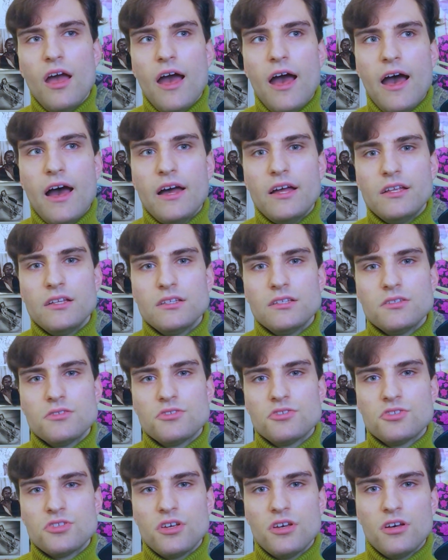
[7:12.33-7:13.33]

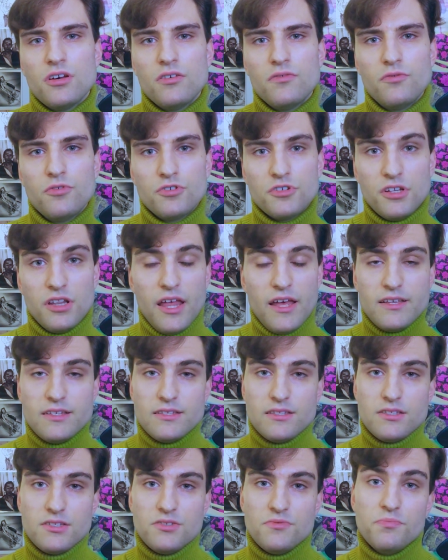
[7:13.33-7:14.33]
And for the
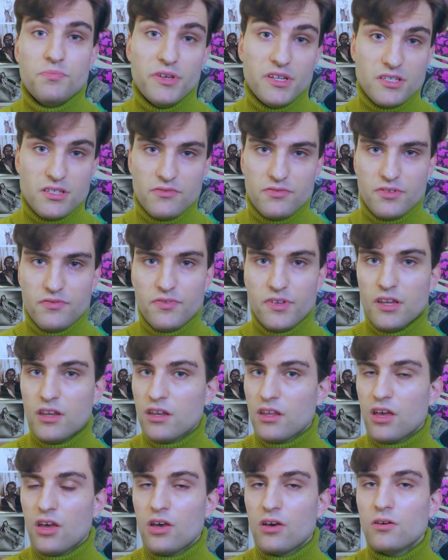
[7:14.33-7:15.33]
last bit of the
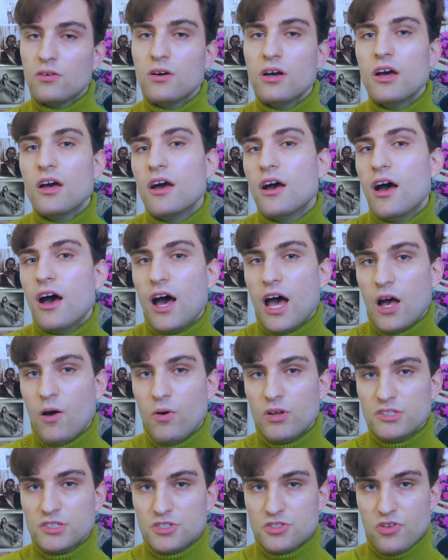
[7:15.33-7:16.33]
video, I
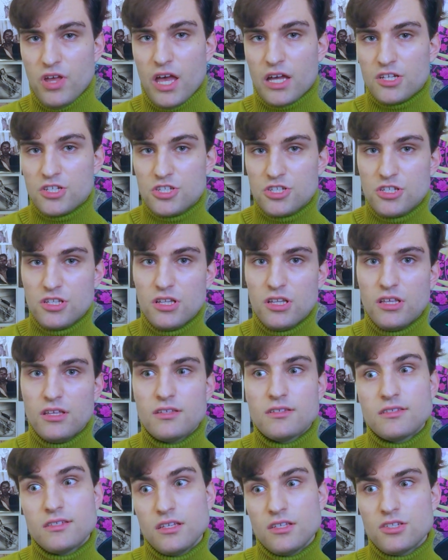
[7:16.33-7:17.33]
wanted to
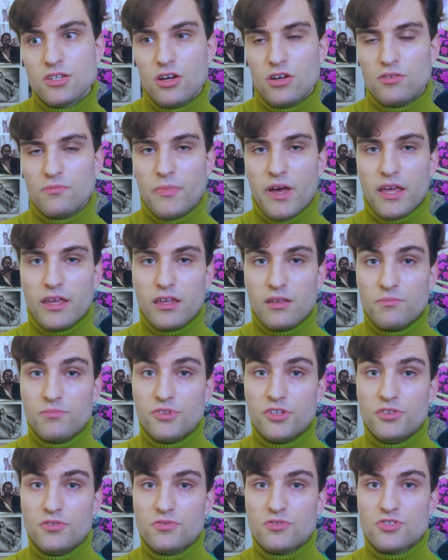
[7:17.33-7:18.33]
actually sit on my
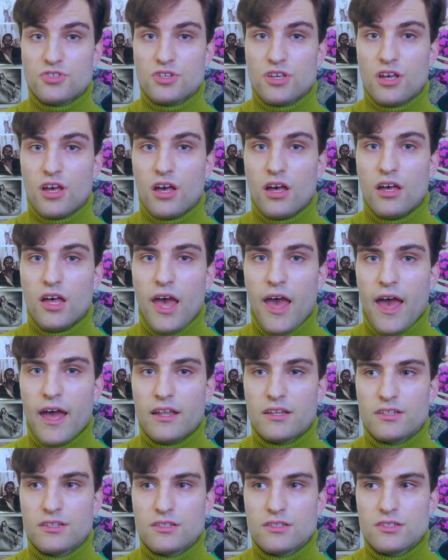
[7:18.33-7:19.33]
computer
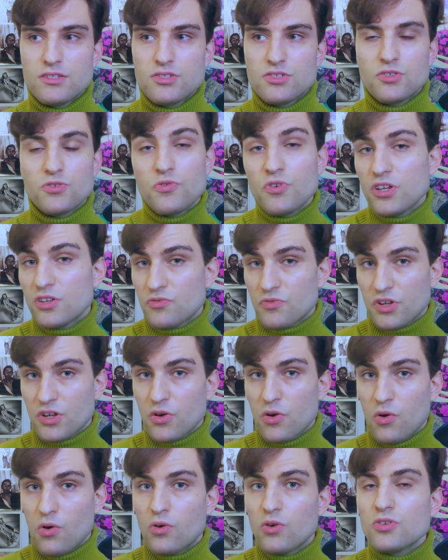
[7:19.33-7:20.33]
and screen
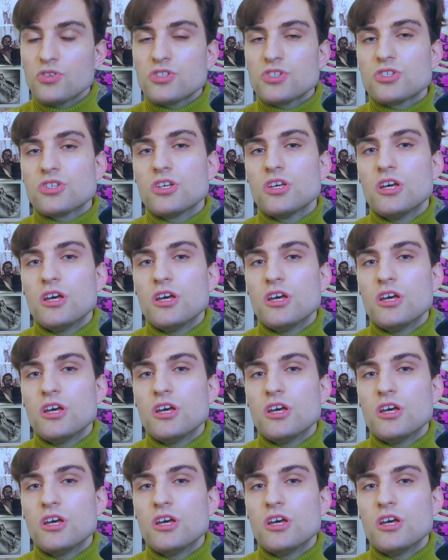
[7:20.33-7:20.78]
record